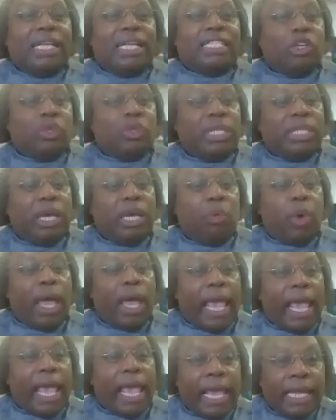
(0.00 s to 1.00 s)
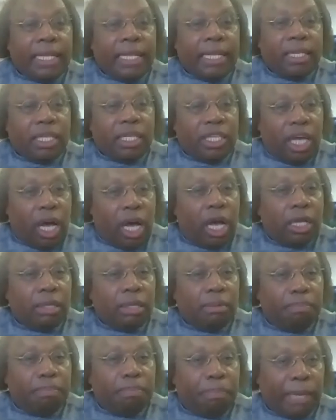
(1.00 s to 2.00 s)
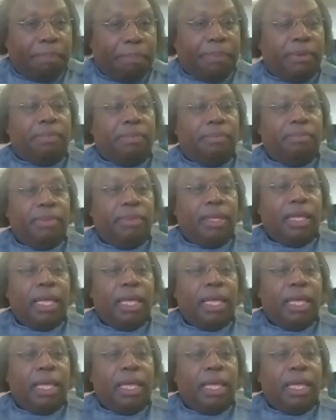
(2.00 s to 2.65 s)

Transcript: And so there were 8 young people,